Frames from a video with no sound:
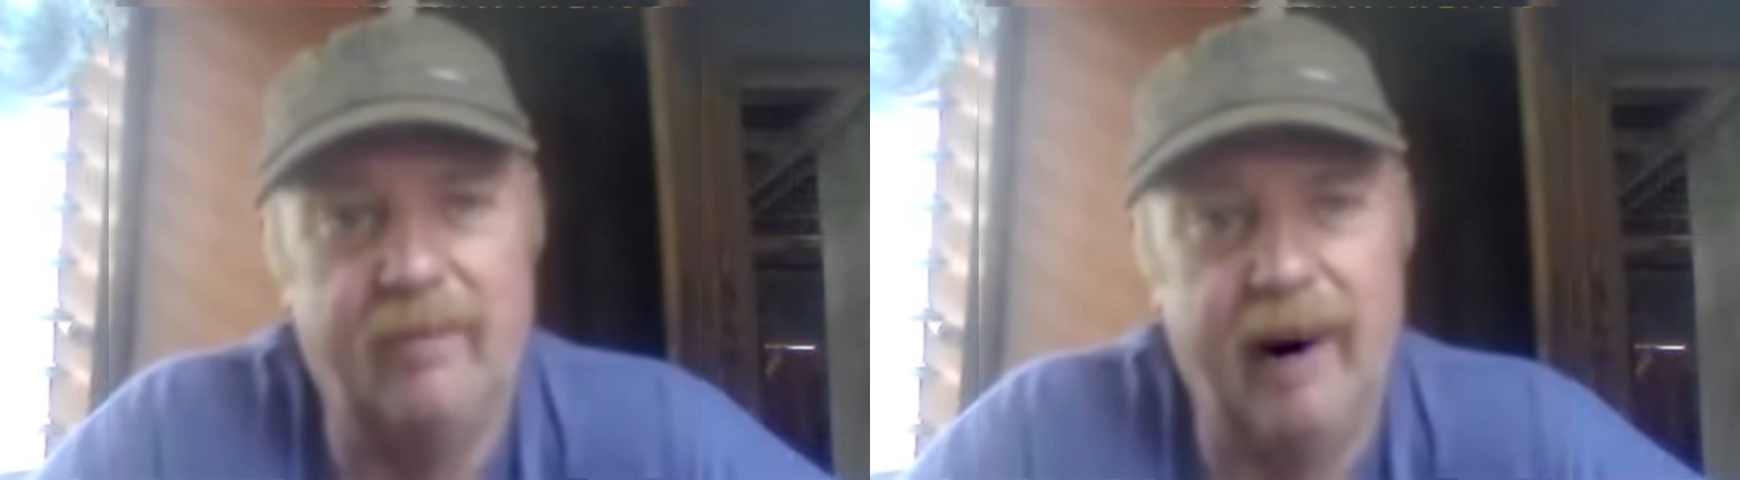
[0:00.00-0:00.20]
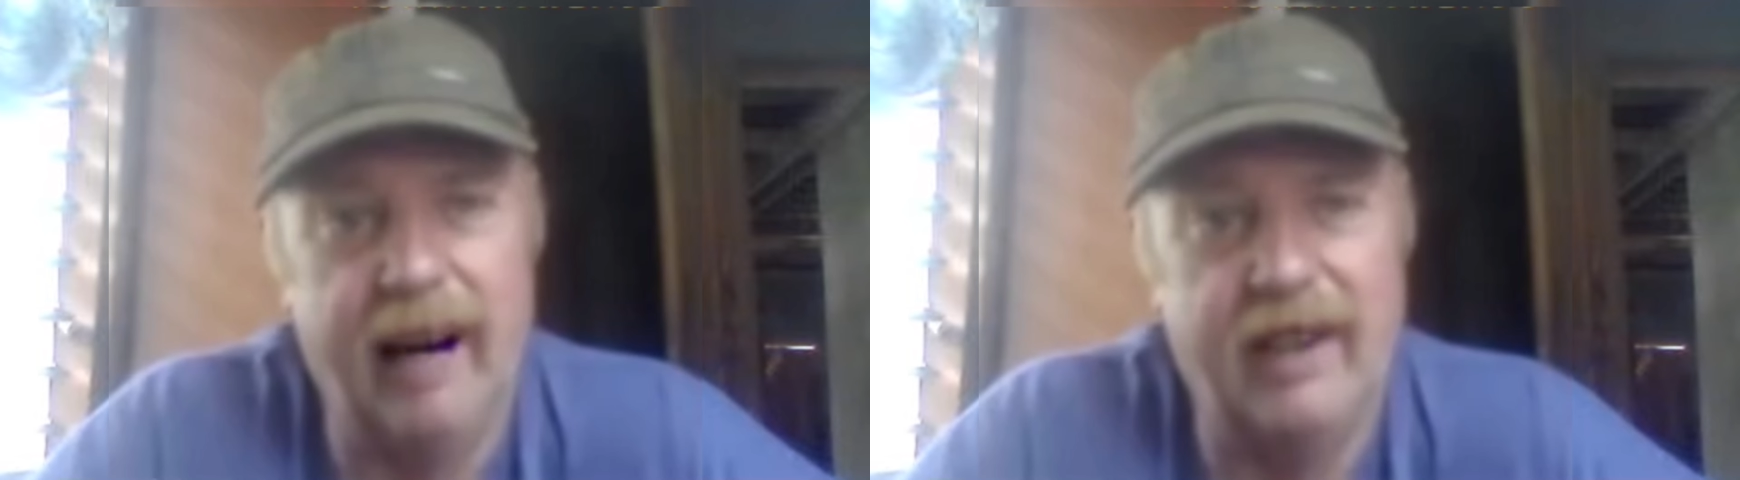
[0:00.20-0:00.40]

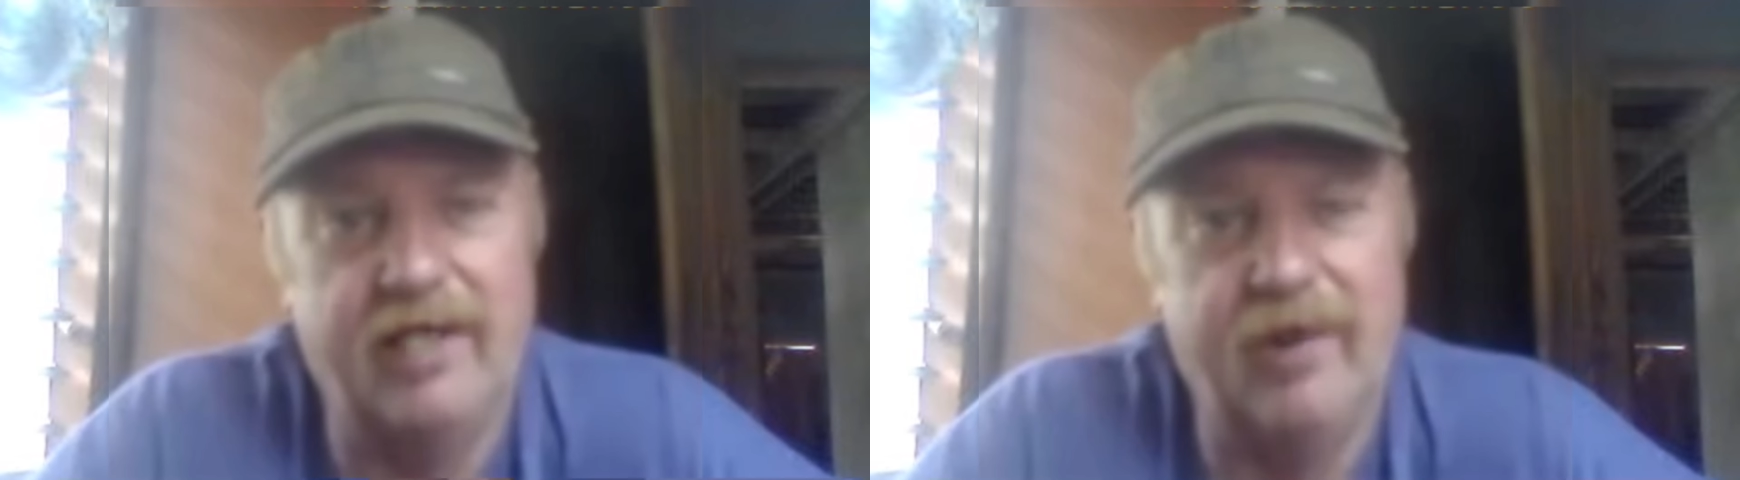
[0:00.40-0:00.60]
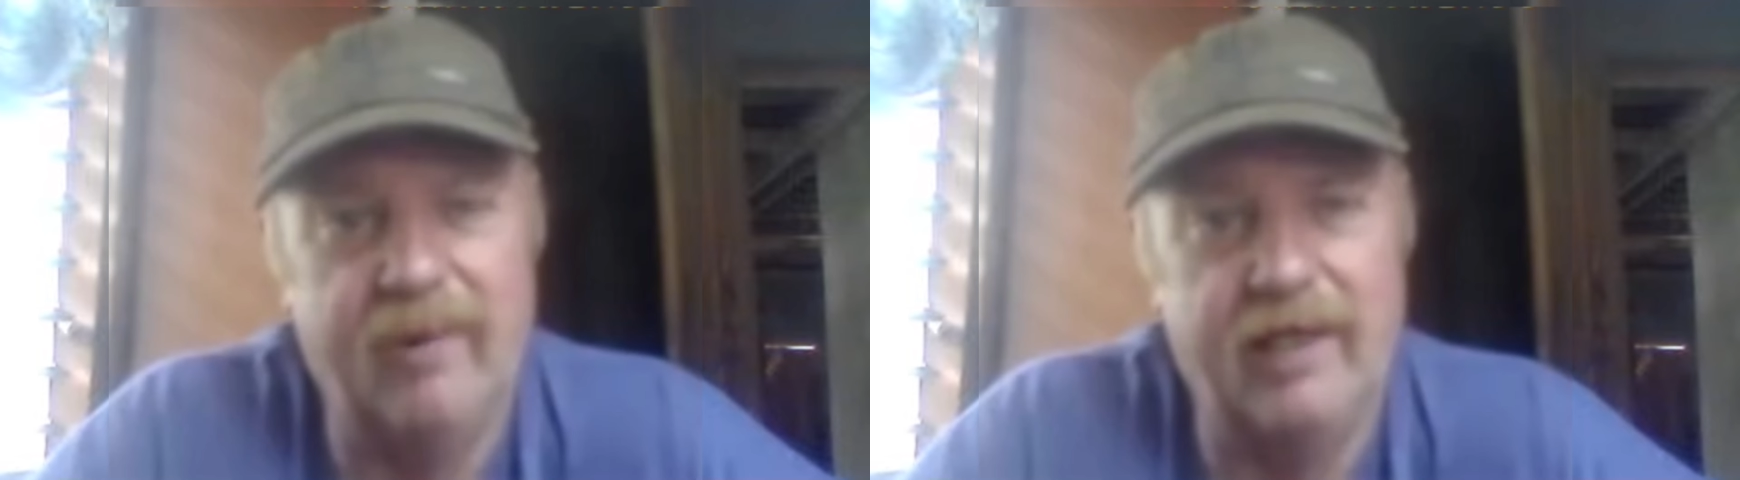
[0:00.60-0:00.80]
My
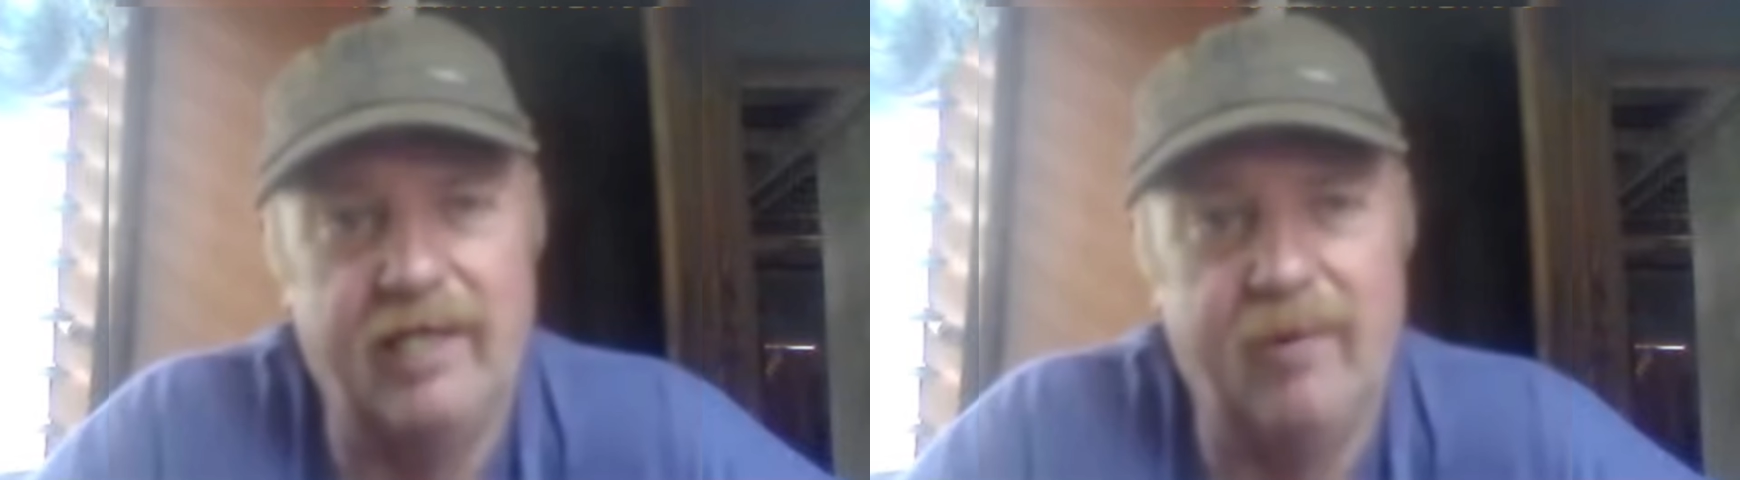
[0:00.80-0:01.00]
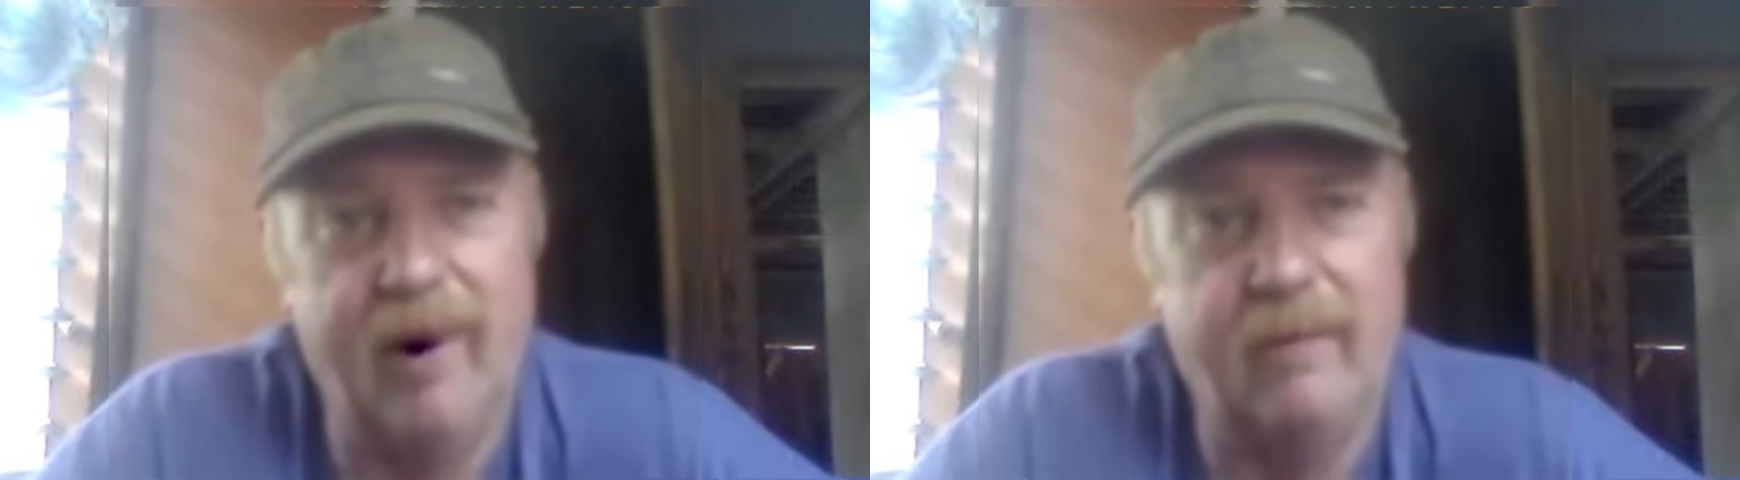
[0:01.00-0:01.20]
issue
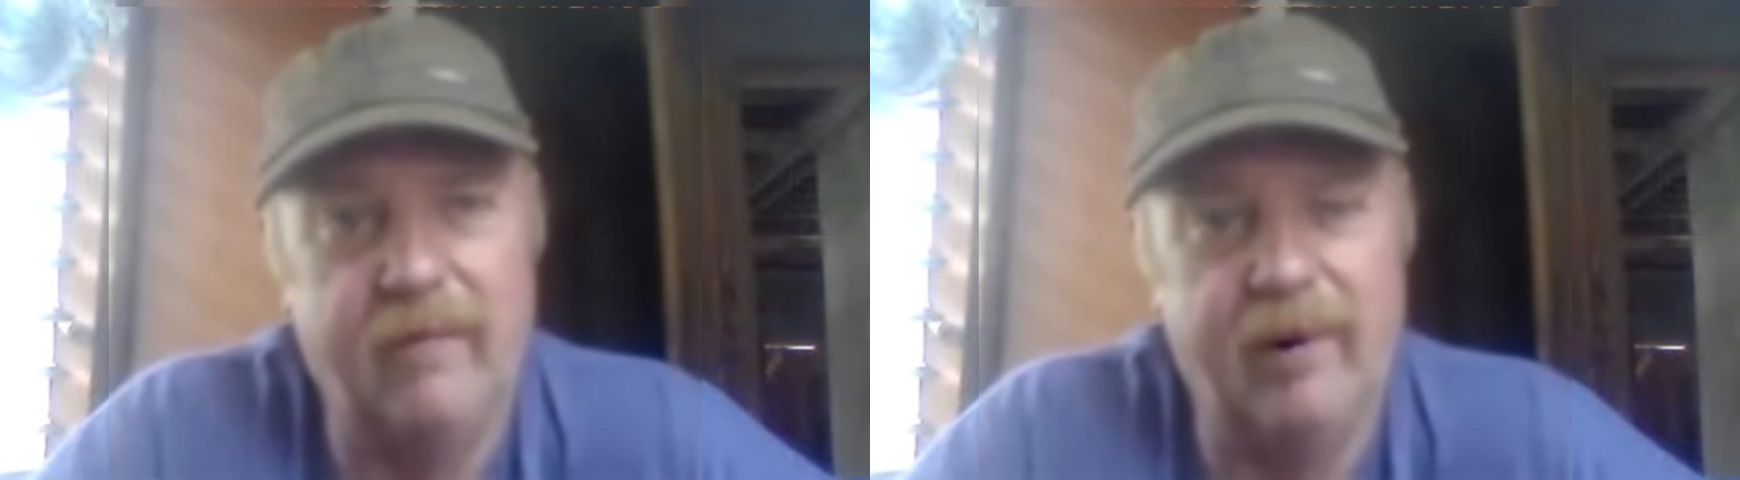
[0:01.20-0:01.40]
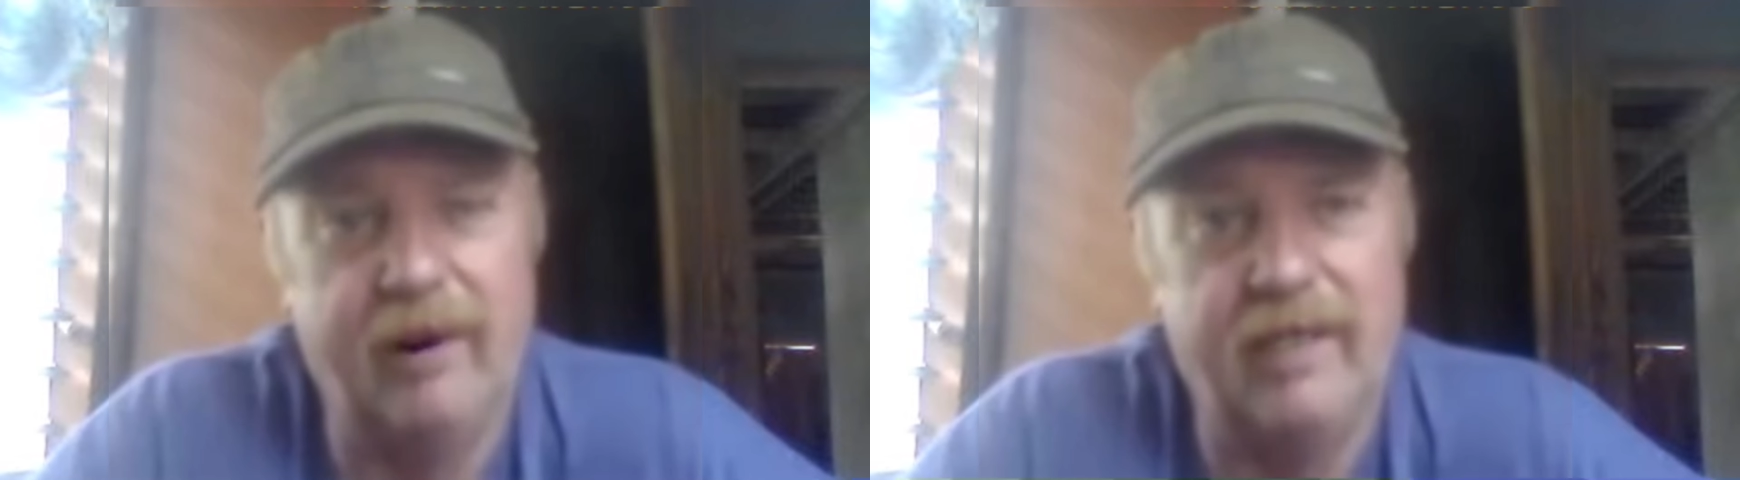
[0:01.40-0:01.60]
is swamp
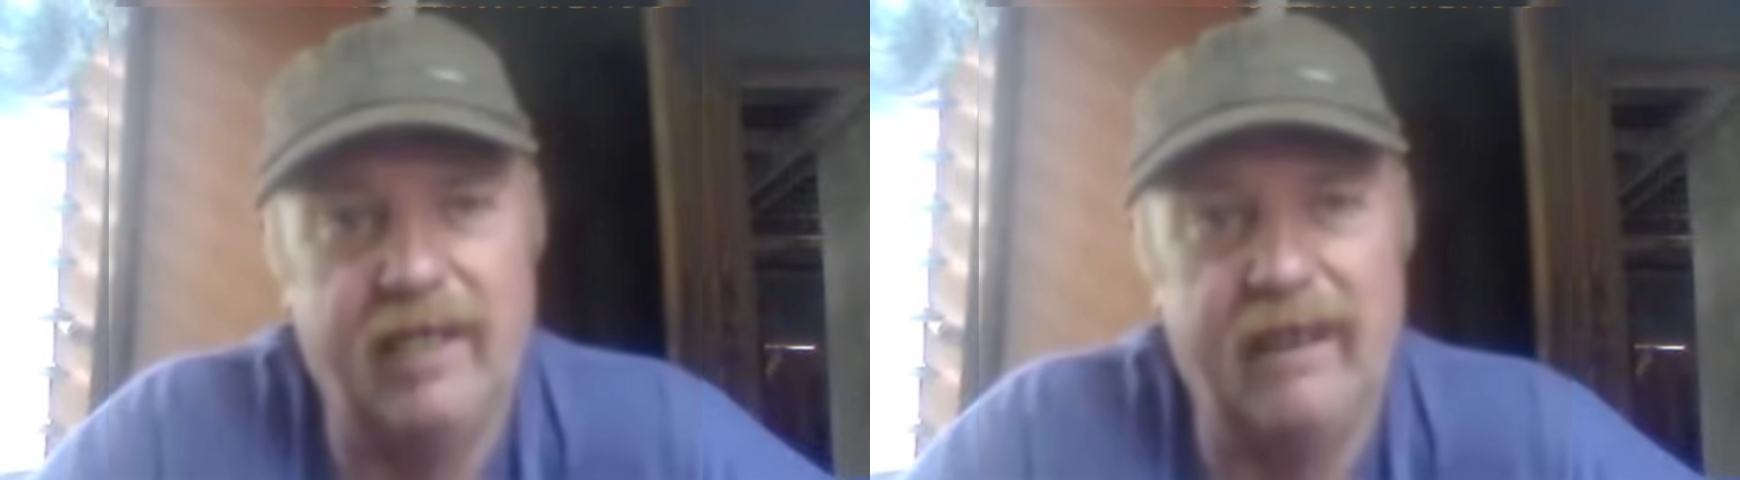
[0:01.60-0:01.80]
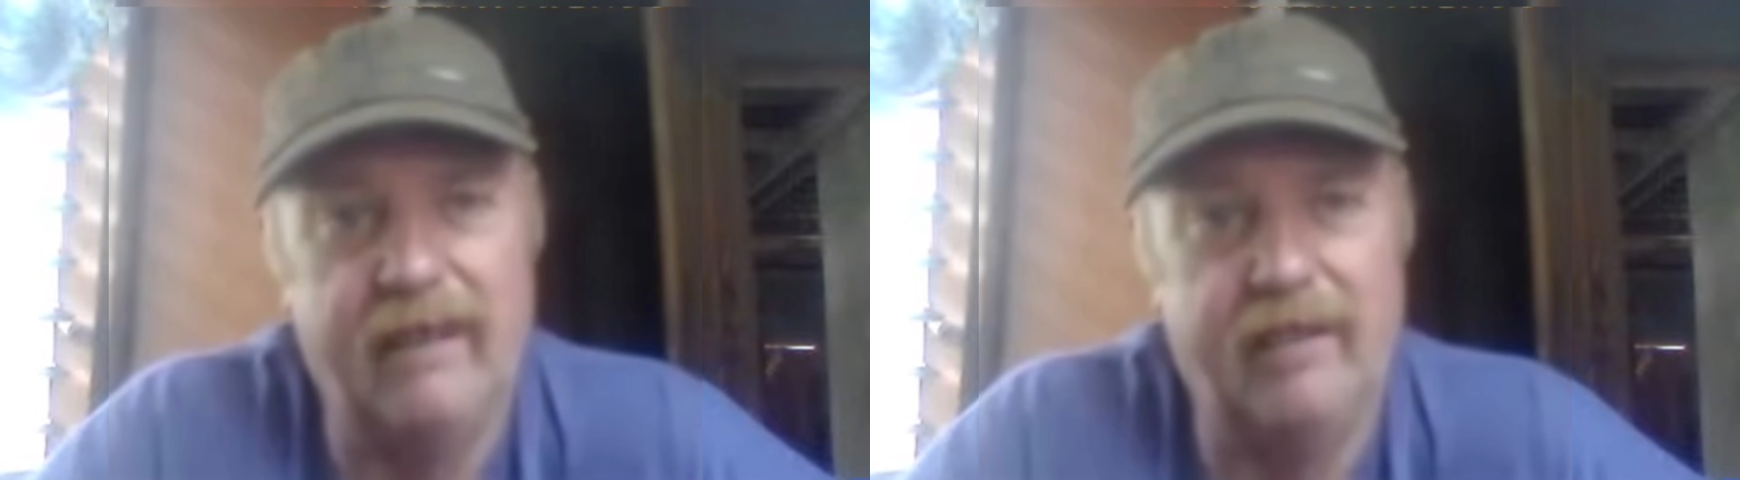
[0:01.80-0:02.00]
foot.